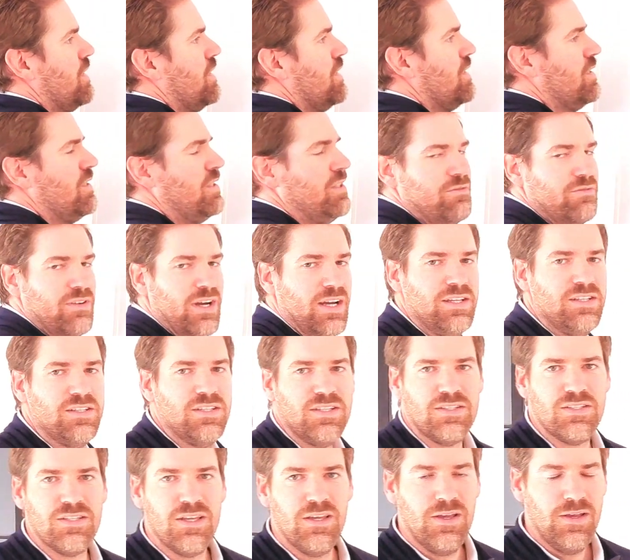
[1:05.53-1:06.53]

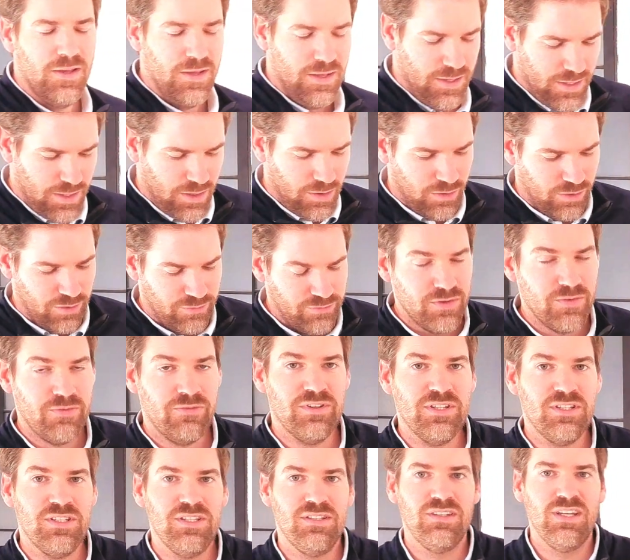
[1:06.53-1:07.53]
devices or
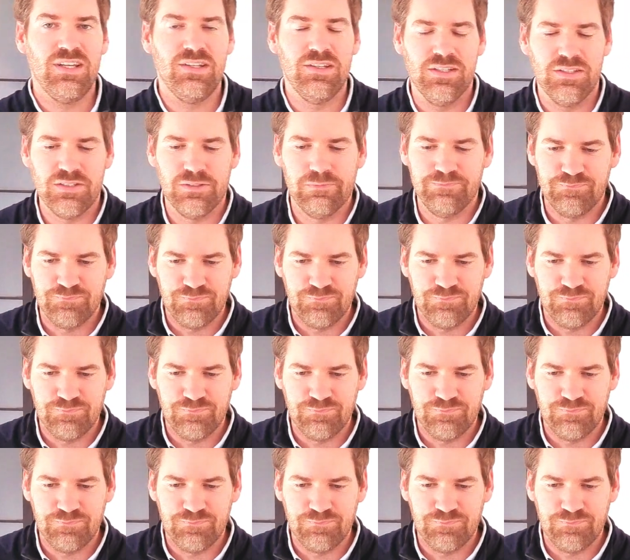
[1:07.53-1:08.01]
fancy techniques.